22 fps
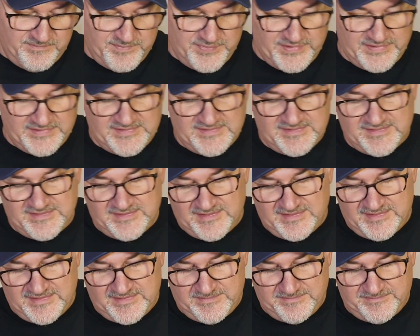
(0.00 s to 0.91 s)
But
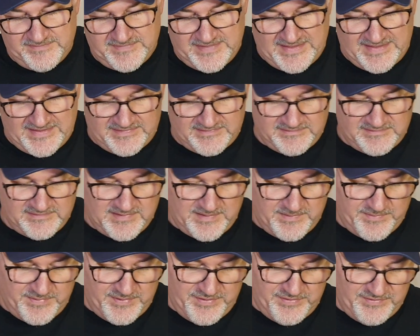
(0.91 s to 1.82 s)
I'm
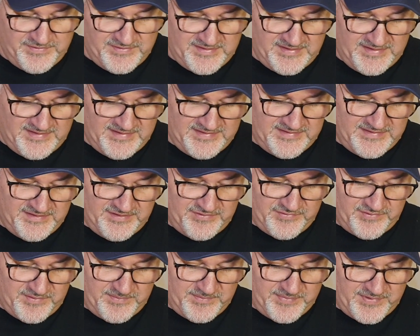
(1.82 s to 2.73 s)
going to use the easy
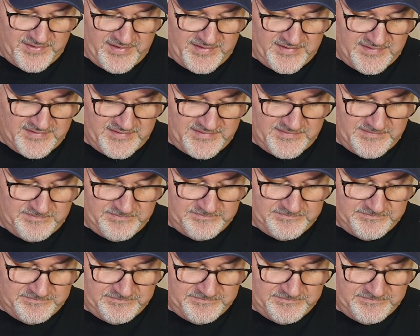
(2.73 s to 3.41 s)
shrimp eyes.